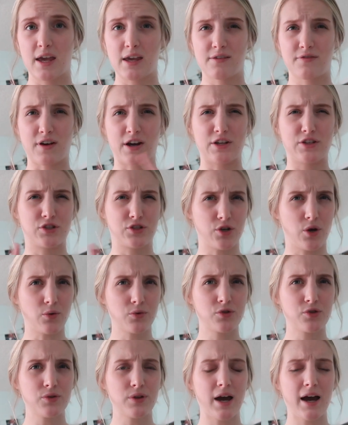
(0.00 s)
if I
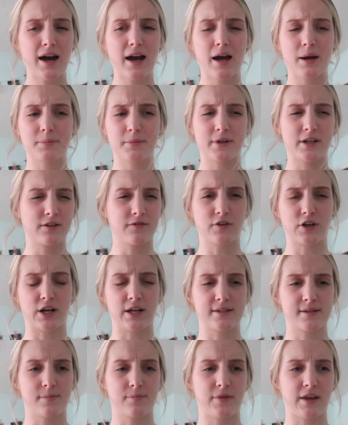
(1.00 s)
don't do that, I'm gonna
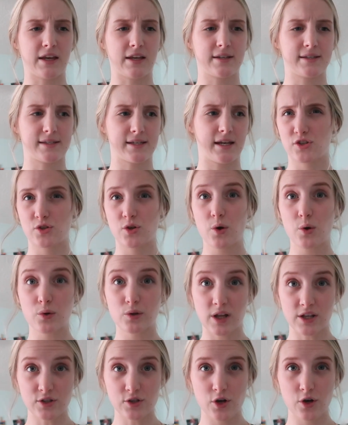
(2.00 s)
forget some things. So
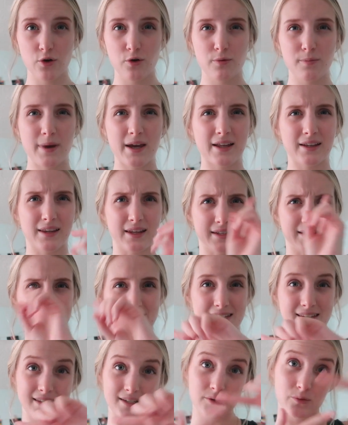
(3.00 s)
let's go make a
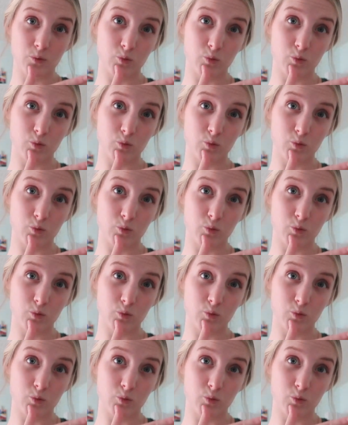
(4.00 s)
list.